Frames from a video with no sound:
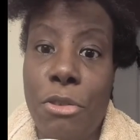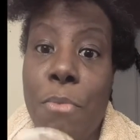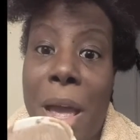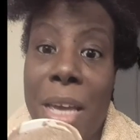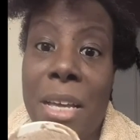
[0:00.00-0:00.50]
you
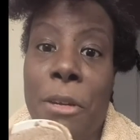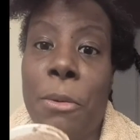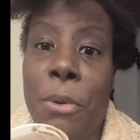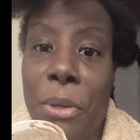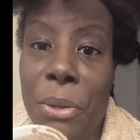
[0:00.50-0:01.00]
might end up
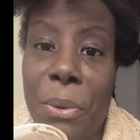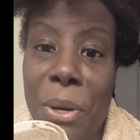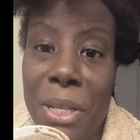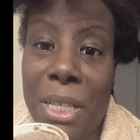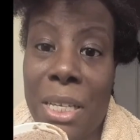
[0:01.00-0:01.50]
going through
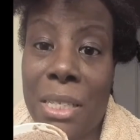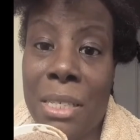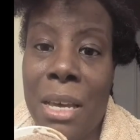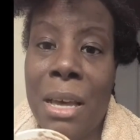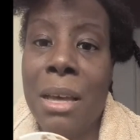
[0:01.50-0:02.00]
all of this.